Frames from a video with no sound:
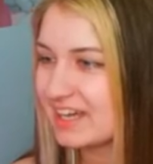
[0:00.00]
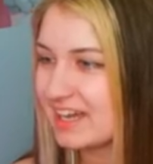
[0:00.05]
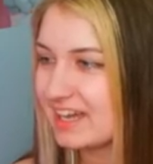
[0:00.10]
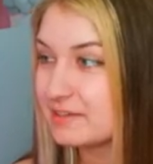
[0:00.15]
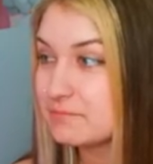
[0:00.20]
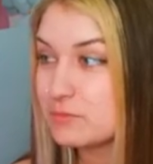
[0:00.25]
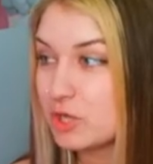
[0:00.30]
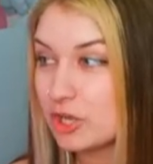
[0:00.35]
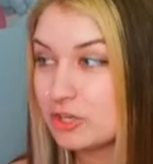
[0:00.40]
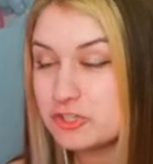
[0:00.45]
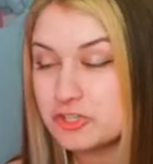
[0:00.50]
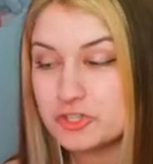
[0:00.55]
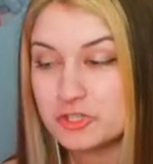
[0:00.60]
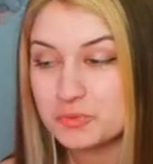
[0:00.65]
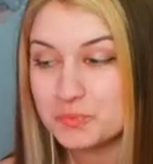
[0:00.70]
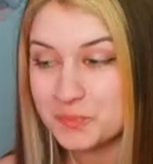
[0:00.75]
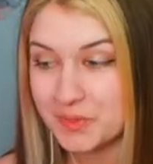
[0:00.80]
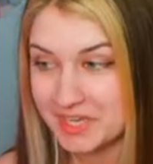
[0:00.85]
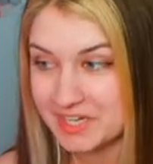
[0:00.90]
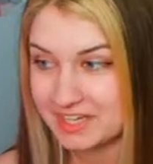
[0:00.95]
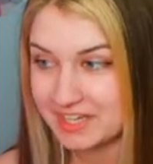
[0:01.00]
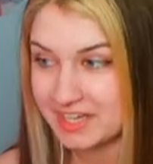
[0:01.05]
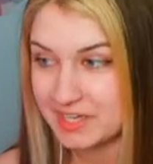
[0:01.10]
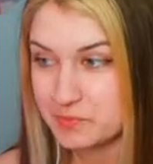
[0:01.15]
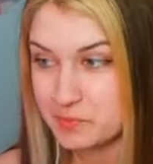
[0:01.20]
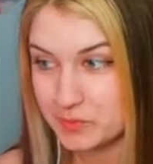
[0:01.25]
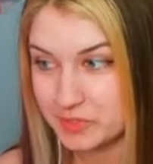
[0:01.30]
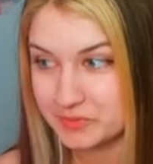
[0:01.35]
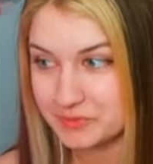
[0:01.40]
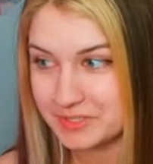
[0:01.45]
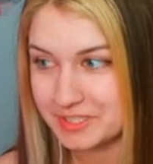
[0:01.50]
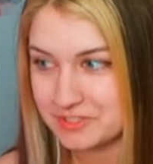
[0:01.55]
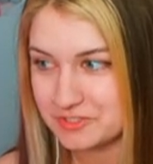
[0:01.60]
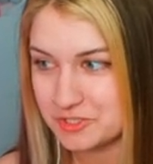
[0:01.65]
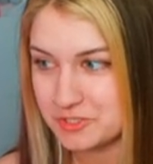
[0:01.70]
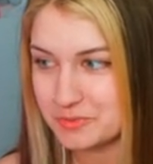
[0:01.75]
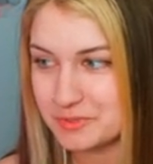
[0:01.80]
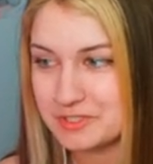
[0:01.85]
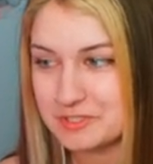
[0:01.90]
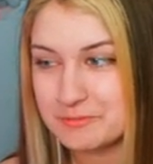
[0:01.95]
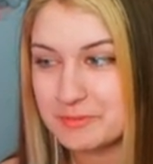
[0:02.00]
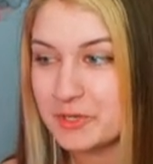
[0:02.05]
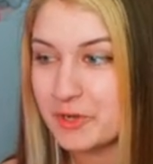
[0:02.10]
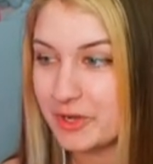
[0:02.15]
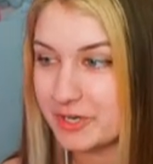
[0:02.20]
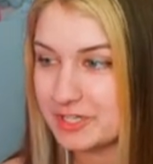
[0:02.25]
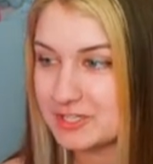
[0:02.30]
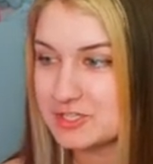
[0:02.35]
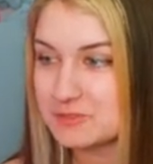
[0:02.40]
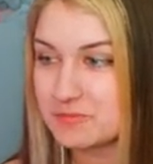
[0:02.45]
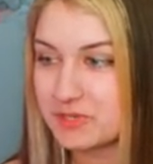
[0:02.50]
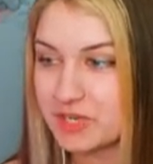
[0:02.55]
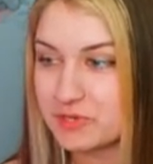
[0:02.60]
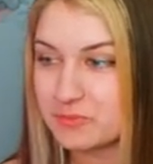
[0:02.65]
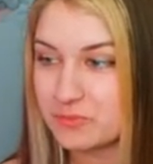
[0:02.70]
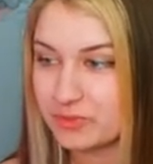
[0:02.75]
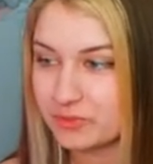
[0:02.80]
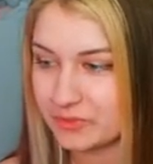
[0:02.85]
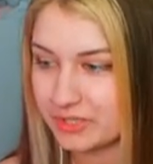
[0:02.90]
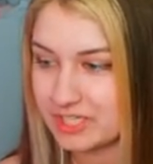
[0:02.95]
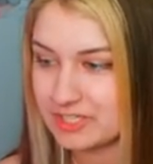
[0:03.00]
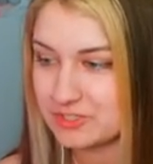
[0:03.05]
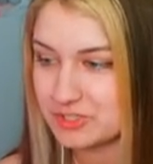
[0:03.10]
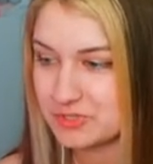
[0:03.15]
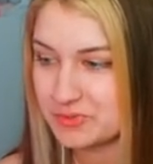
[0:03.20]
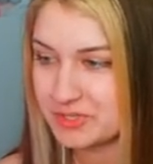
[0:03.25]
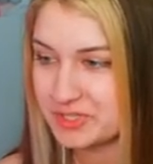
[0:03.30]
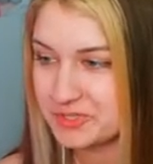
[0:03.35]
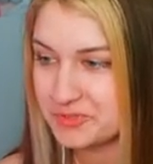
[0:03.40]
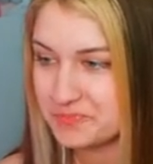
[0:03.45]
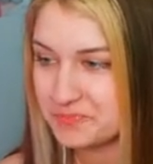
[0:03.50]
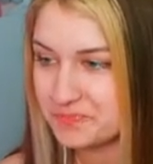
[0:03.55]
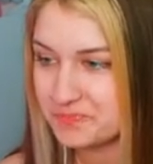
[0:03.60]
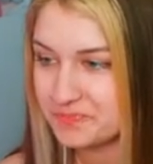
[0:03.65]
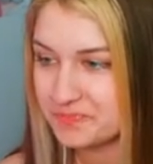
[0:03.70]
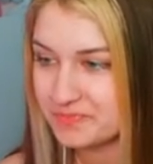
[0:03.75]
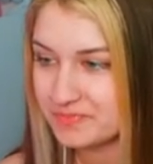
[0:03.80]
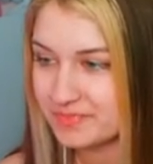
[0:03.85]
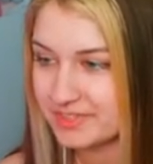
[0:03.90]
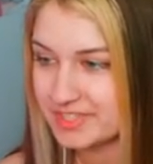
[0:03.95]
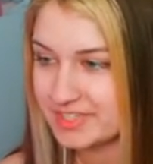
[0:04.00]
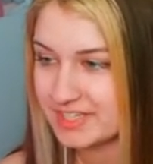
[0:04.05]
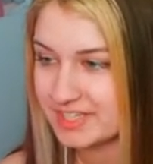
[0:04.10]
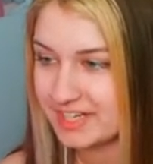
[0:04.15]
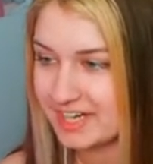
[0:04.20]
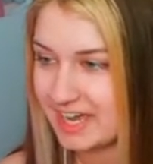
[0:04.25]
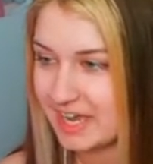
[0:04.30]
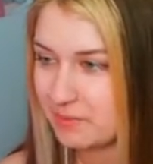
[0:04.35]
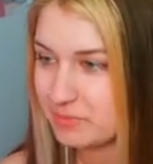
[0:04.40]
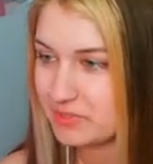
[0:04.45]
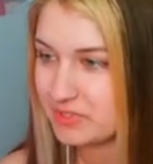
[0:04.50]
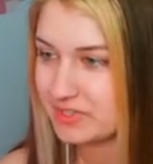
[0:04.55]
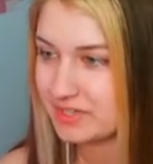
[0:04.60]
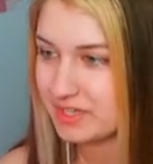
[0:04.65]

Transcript: I'm not sure when I will get to it, to be honest, but I will get to it. It's gonna happen,